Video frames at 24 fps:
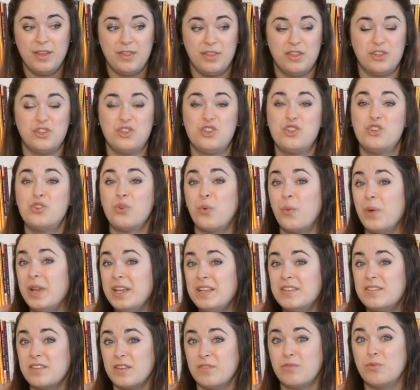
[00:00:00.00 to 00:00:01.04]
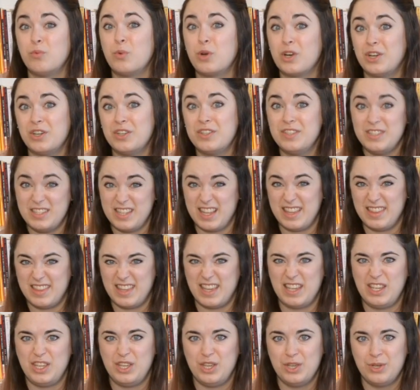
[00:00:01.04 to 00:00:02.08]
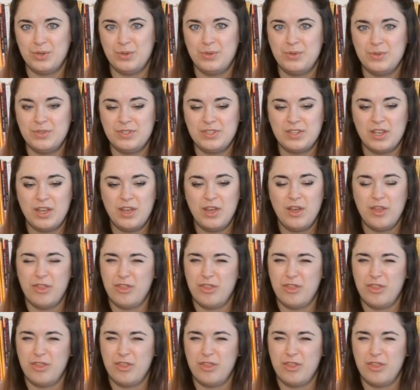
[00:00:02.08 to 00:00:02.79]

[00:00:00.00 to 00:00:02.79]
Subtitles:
the choice of words that they use,